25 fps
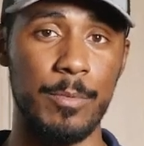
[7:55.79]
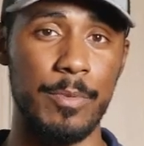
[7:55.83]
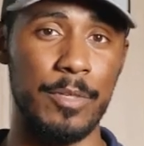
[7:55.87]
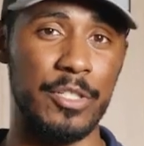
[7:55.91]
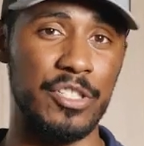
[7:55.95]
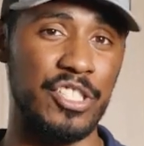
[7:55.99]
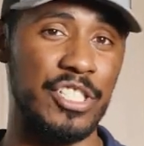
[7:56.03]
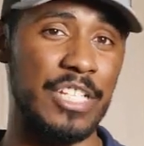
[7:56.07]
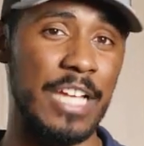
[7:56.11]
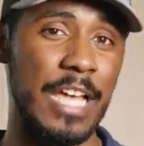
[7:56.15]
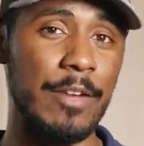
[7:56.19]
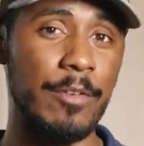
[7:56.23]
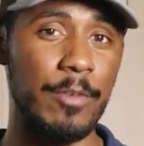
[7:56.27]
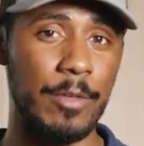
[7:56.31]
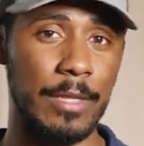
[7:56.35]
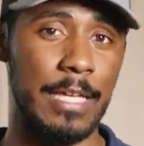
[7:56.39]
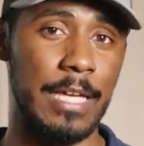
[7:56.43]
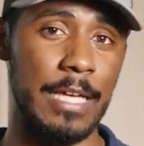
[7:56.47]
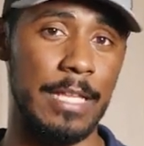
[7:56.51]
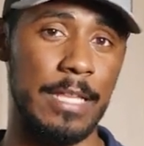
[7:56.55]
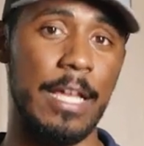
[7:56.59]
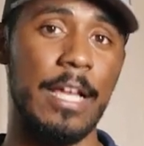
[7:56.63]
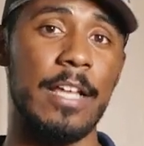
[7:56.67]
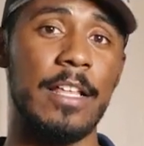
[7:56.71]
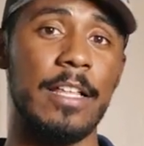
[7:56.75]
but
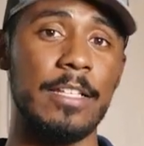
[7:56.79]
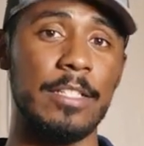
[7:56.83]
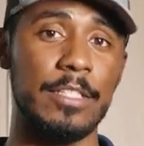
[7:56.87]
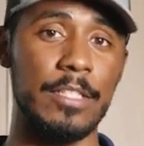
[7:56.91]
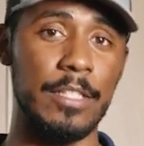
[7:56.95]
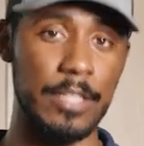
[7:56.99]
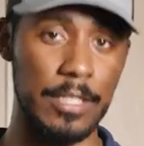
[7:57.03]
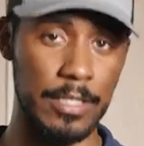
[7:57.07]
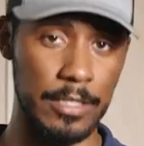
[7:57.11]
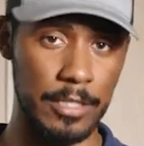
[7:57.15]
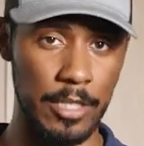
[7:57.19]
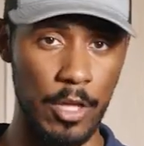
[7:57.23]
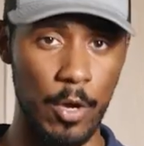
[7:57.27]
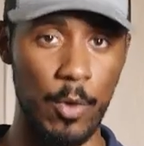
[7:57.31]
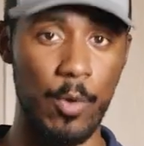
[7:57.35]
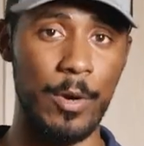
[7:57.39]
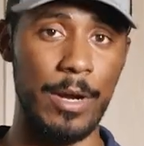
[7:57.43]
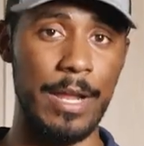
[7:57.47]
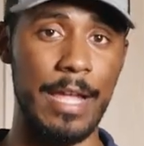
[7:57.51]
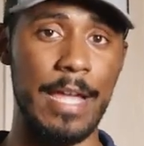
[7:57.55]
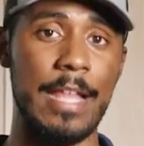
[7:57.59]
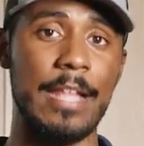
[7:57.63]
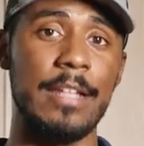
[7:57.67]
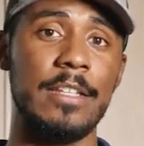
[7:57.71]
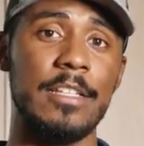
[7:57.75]
generally a
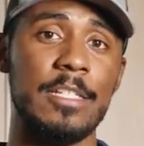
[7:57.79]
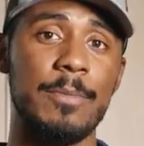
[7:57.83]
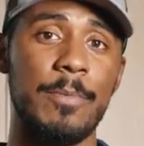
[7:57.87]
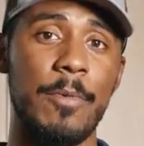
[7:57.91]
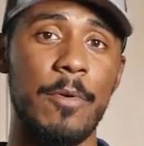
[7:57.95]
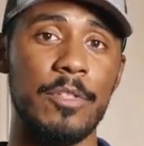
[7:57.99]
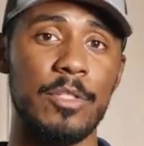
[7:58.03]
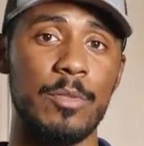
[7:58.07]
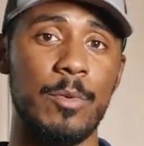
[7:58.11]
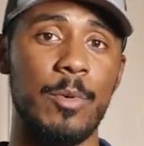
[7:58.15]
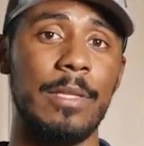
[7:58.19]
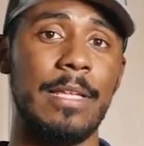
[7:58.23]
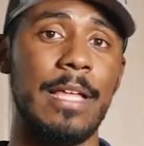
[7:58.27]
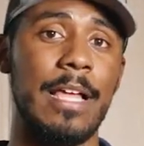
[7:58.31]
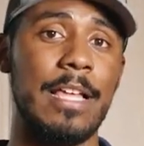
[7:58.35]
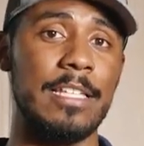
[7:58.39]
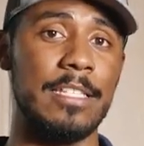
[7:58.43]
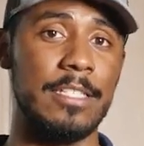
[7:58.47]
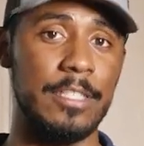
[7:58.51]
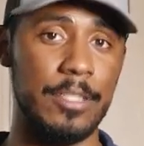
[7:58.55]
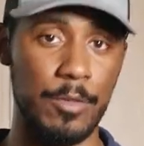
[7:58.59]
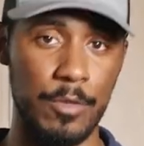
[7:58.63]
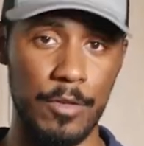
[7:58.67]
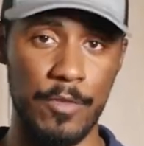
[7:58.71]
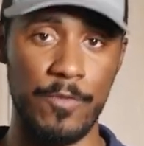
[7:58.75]
lower end disposal will
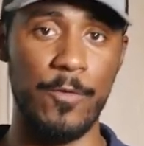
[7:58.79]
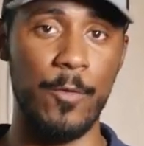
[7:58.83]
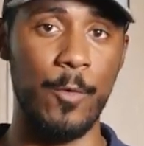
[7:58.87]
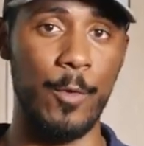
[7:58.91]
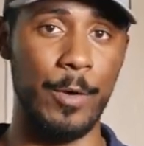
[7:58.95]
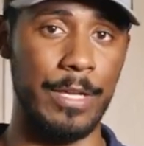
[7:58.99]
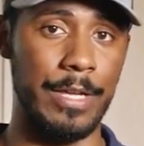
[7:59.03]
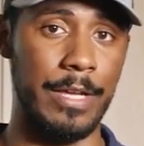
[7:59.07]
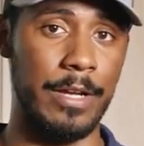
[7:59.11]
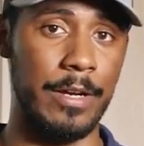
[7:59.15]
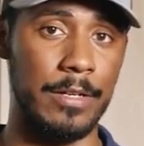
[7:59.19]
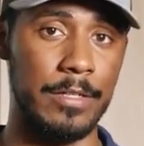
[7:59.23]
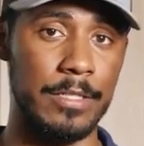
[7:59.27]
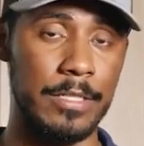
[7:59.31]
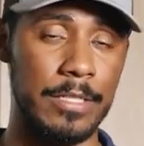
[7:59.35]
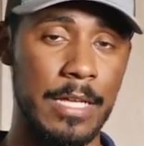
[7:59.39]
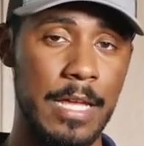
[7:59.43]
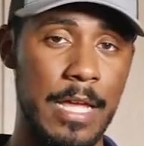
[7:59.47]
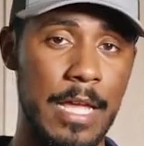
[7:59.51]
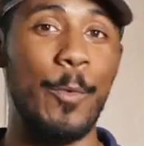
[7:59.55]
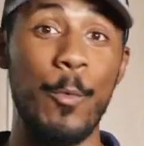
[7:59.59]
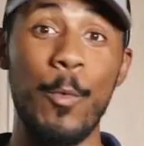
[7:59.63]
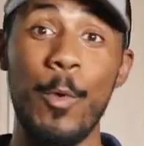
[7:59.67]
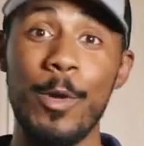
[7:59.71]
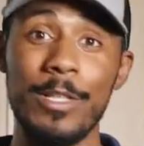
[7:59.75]
last two to four years.
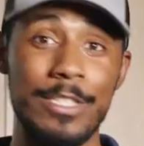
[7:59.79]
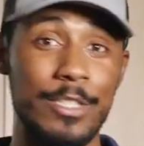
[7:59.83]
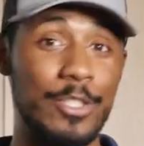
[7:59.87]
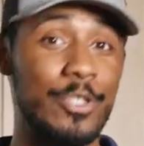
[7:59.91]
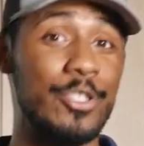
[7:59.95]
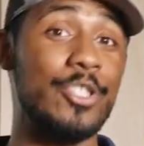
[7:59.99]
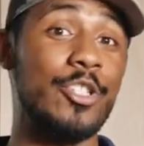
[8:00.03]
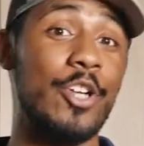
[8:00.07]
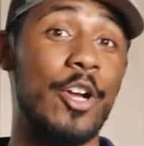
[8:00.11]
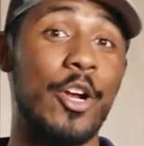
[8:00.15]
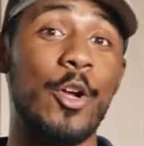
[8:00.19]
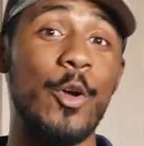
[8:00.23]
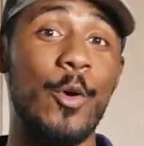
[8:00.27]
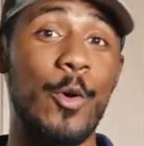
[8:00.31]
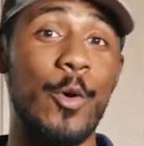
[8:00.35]
Once you start